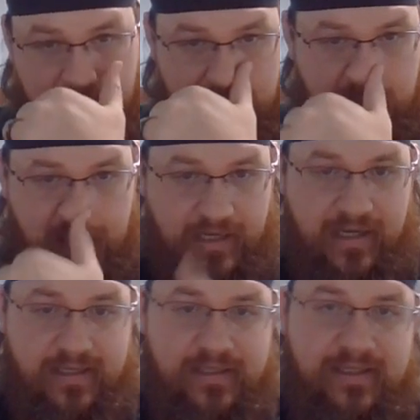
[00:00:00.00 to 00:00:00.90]

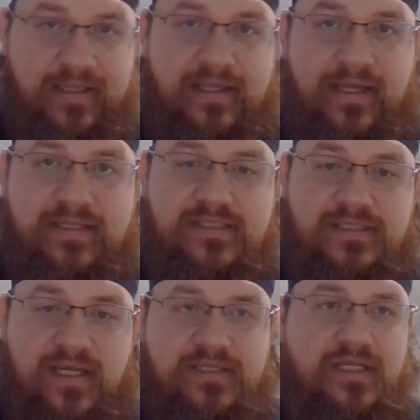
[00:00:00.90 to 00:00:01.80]
uh, it's
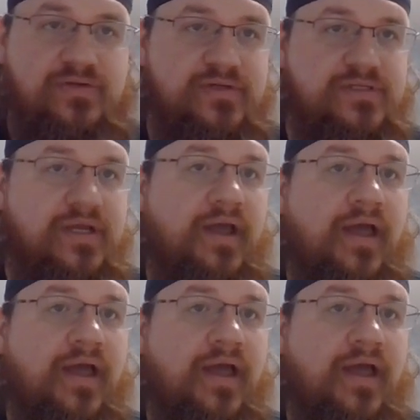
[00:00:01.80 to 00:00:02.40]
it's interesting.